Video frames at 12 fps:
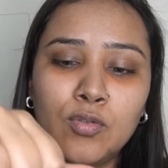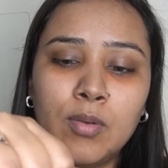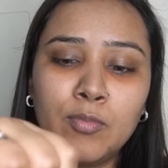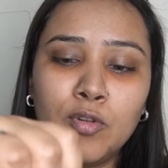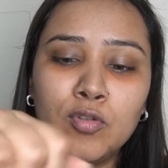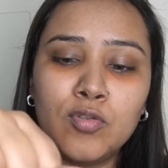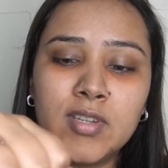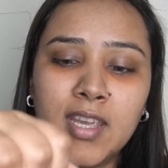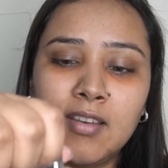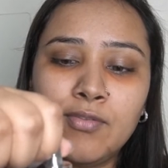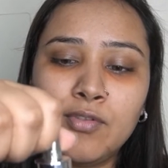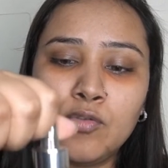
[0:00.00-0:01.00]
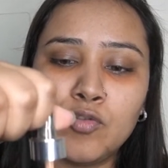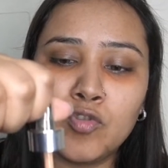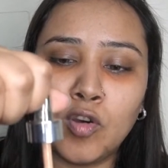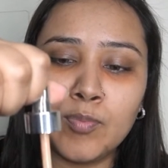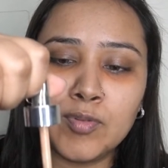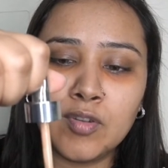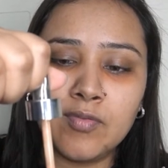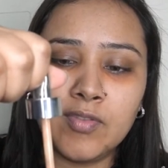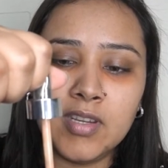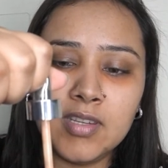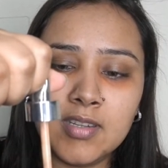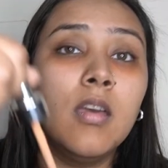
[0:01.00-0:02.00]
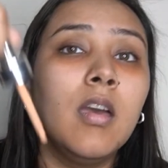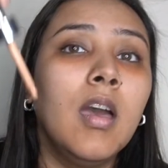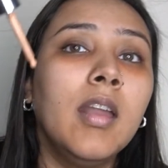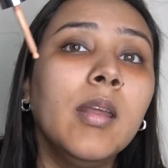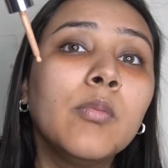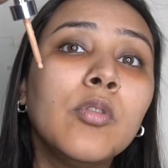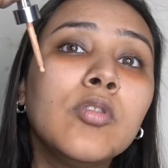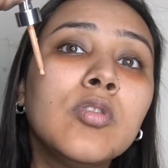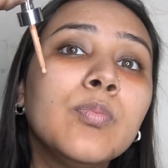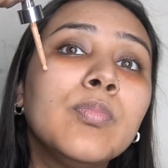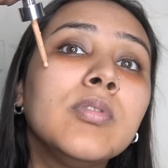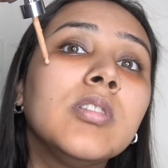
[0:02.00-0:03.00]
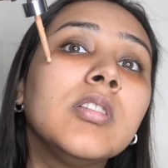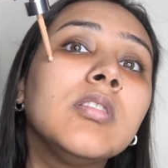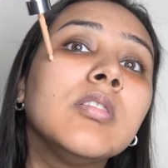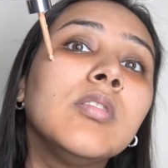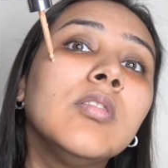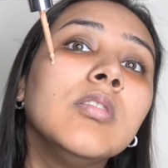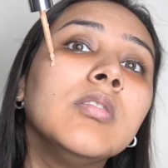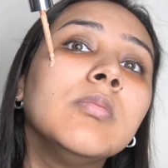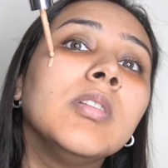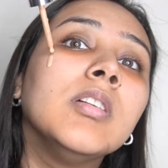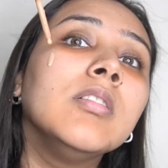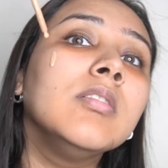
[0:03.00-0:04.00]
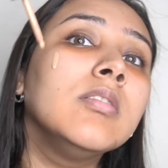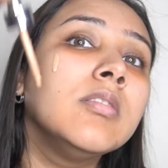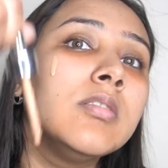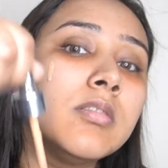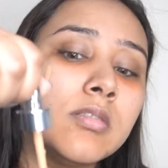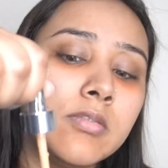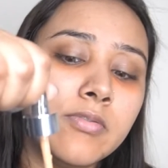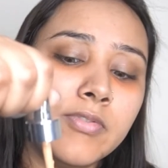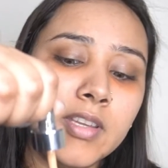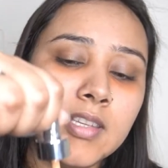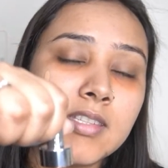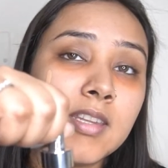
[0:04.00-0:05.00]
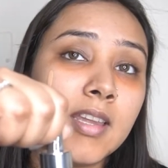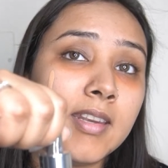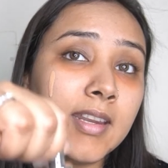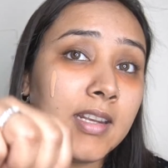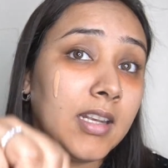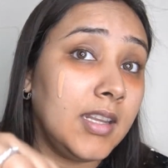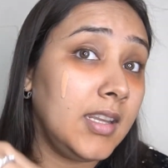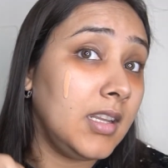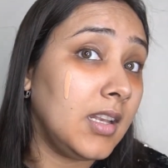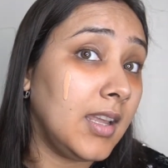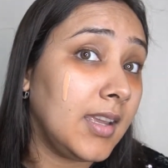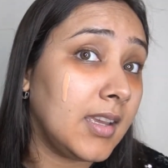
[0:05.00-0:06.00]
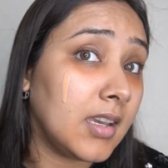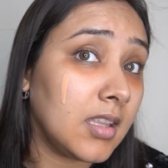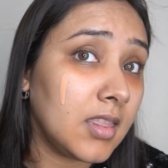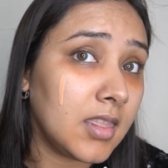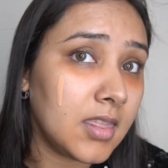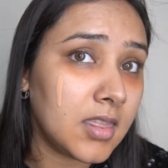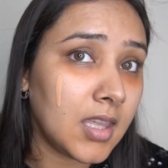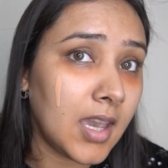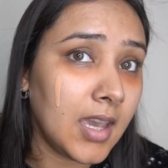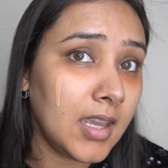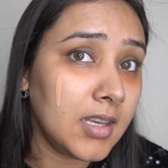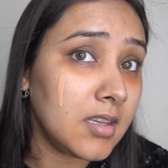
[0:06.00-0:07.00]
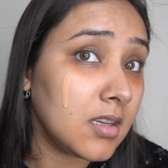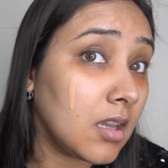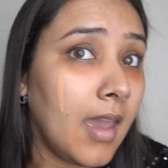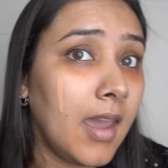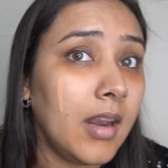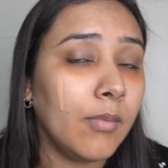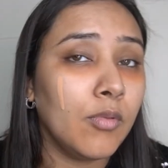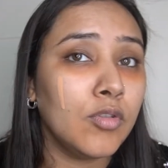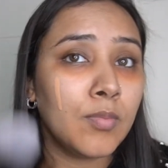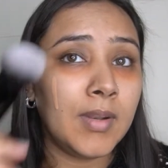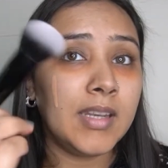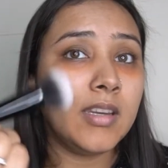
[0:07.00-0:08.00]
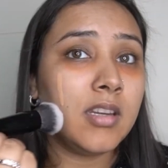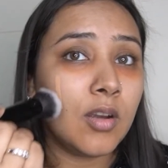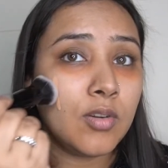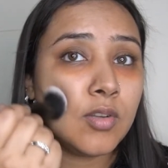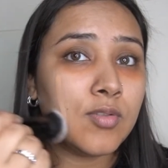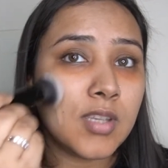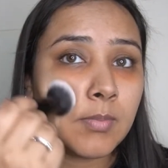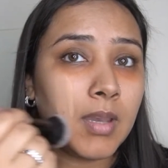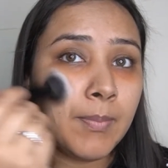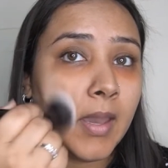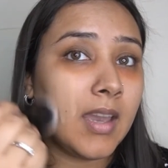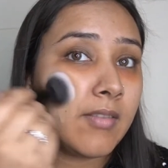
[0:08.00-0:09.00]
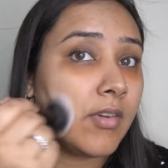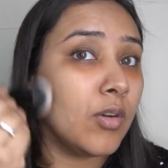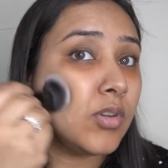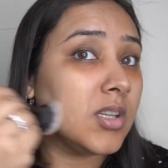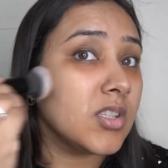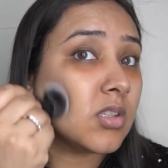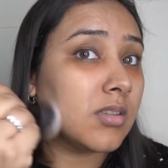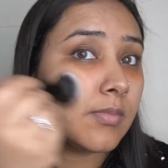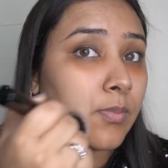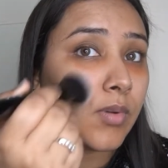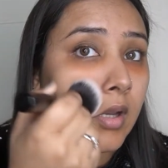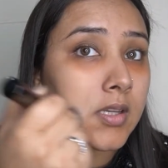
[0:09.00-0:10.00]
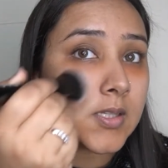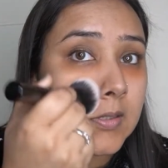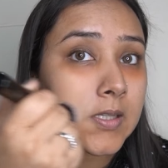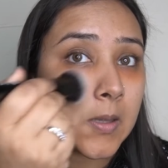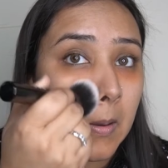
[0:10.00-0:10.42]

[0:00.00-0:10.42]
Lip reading: I'm going to take a few drops of it and I'm going to put it on my face directly like that, and I'm going to blend it out using my packed foundation brush.